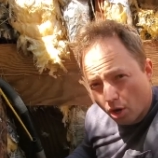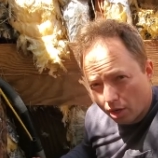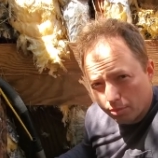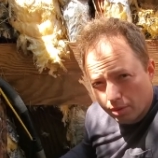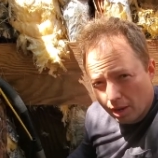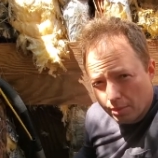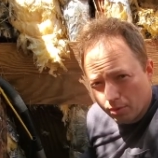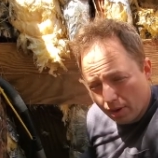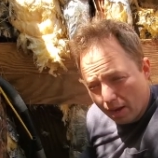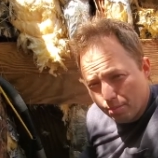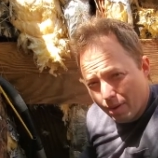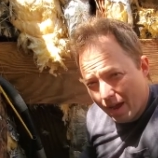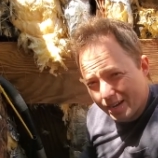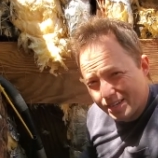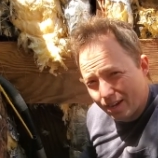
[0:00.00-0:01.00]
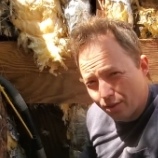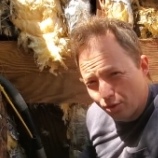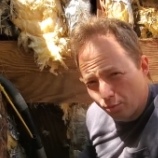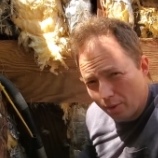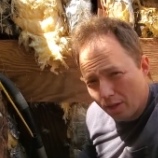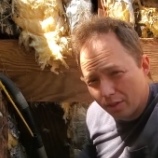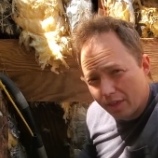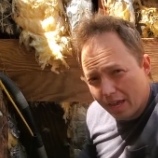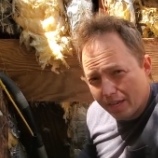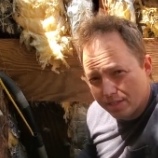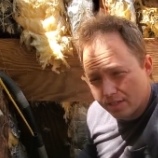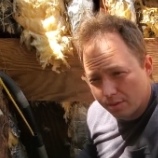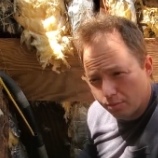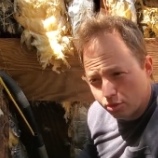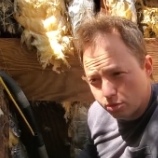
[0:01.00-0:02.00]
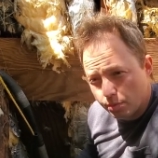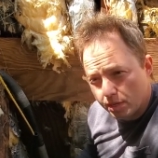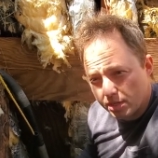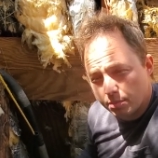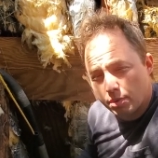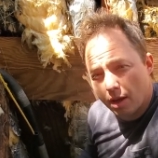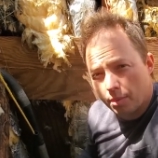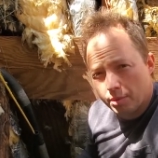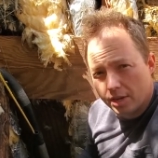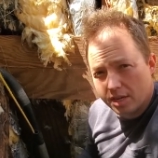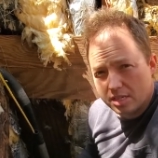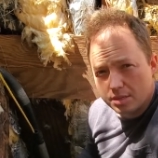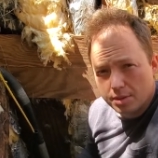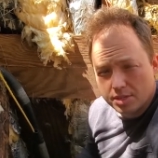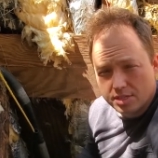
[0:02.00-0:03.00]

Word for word: water probably ran back down the well casing, which means it probably needs